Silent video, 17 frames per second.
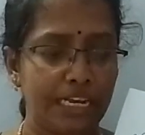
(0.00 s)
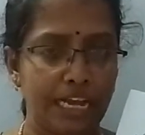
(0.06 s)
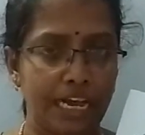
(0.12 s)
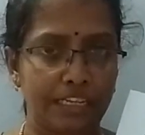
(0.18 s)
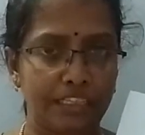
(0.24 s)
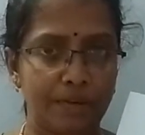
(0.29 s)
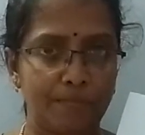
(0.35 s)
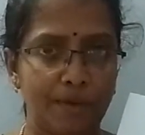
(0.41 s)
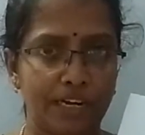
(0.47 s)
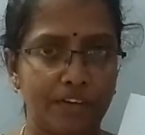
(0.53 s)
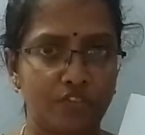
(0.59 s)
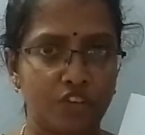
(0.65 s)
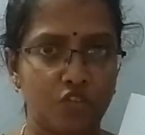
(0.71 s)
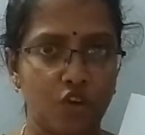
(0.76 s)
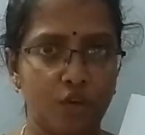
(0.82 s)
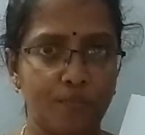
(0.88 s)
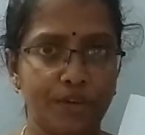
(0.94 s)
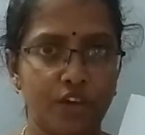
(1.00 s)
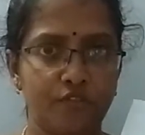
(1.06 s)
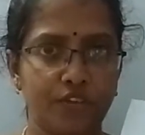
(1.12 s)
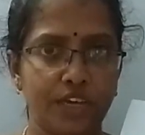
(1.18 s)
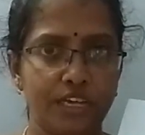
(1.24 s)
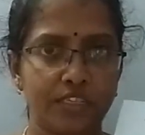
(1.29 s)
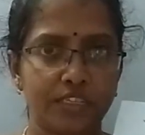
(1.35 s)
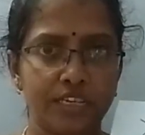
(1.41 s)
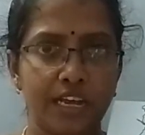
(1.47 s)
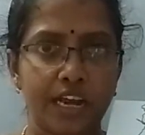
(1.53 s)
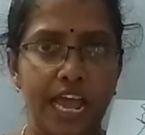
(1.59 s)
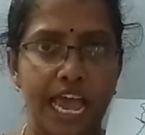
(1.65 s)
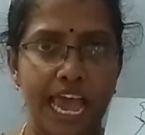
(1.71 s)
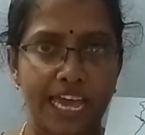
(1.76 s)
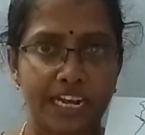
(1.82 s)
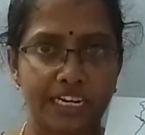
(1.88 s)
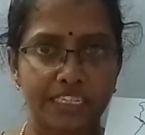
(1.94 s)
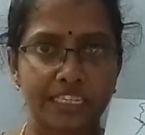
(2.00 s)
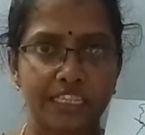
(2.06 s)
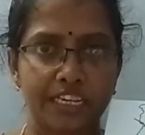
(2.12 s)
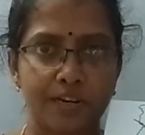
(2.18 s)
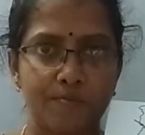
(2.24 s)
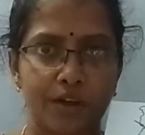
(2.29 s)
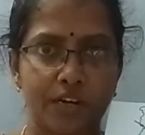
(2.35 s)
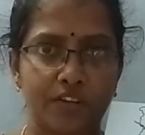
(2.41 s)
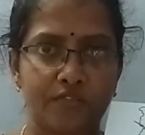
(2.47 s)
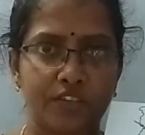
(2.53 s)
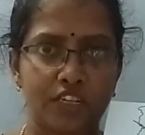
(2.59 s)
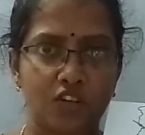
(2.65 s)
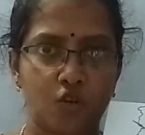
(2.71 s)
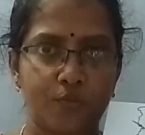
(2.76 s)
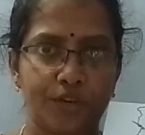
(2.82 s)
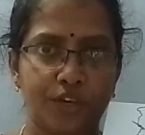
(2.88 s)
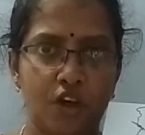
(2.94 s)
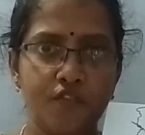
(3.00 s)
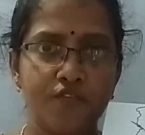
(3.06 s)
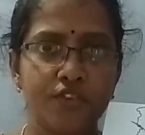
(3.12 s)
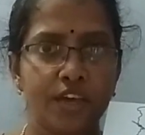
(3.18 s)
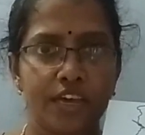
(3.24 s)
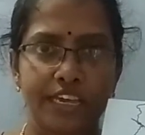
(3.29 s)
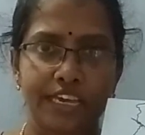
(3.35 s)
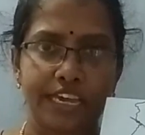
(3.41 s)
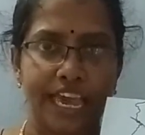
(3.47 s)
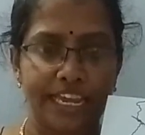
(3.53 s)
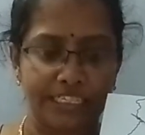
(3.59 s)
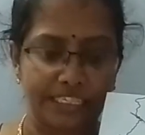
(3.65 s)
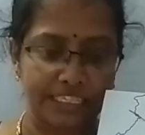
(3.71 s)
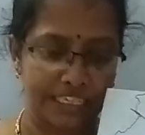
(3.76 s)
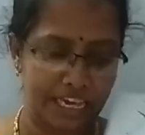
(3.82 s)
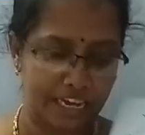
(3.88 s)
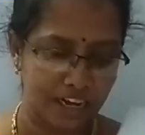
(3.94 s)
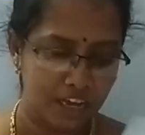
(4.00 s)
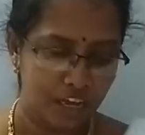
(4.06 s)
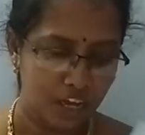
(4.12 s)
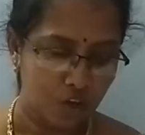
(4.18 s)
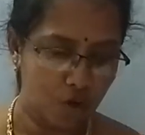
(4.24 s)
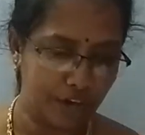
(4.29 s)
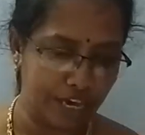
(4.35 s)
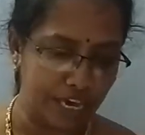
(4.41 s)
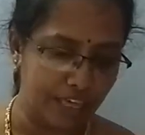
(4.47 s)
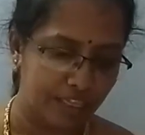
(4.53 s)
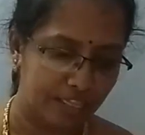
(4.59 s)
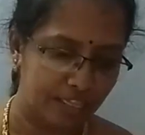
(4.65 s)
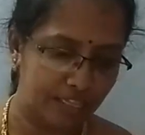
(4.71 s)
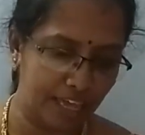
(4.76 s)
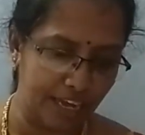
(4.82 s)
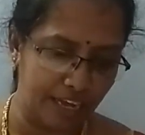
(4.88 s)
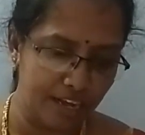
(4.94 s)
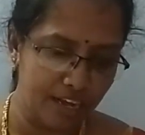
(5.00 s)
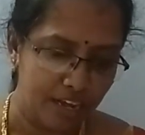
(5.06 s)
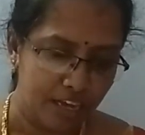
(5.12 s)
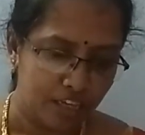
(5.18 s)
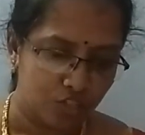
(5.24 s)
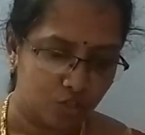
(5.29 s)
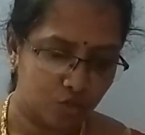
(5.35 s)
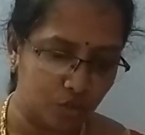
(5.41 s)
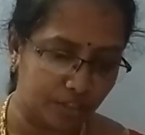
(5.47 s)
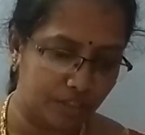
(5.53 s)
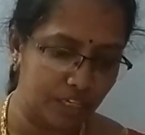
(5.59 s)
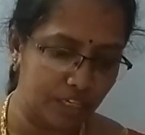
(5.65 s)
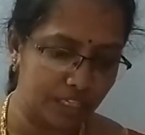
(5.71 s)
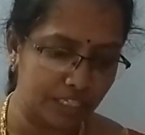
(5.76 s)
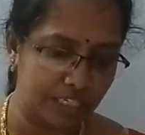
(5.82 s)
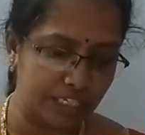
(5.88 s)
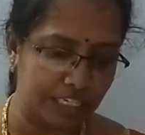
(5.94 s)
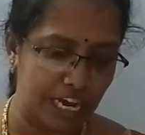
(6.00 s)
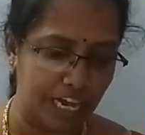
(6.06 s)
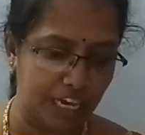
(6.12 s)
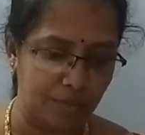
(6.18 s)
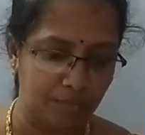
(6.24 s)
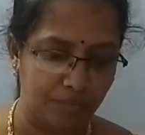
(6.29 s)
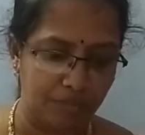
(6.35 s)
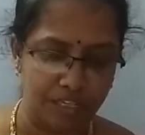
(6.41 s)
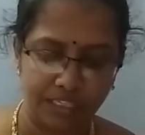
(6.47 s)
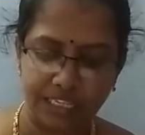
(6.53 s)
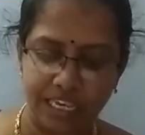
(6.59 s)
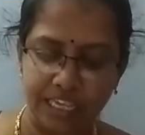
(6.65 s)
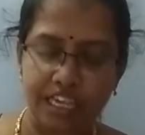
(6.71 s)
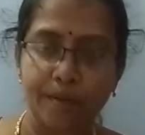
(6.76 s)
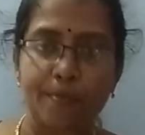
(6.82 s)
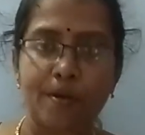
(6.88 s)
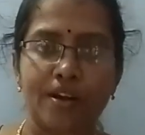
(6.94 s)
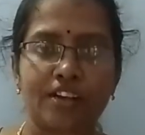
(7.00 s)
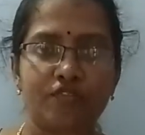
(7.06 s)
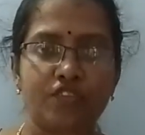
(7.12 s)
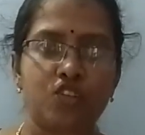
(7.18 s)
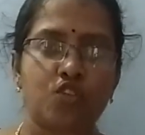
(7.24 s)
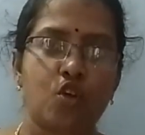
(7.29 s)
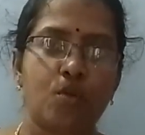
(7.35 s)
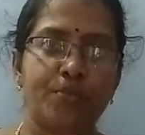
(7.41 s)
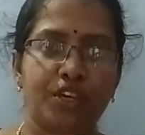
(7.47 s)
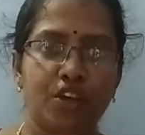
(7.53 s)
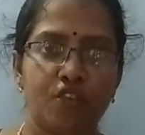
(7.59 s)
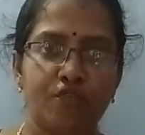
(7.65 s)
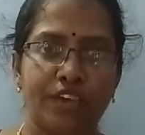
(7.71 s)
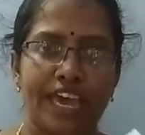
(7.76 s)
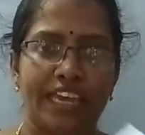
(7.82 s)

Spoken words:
Northern part of the Tropic of Cancer and southern part of the Tropic of Cancer. Okay, then, so this time, the southern part of the Tropic of